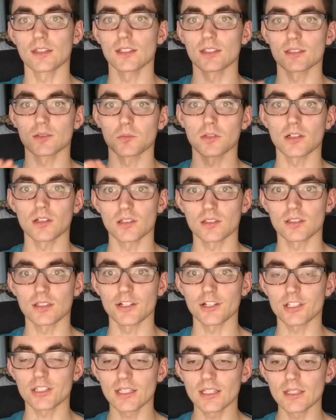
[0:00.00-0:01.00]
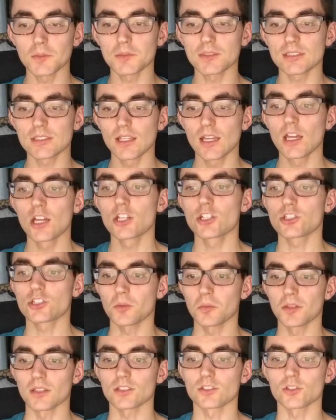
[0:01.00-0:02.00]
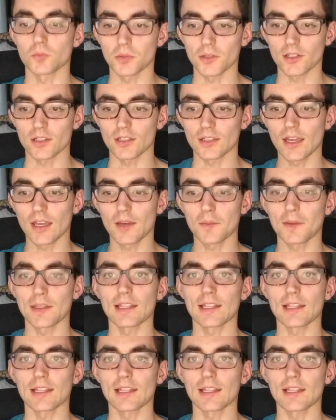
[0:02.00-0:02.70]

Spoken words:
These middle tier teams should be a super good game.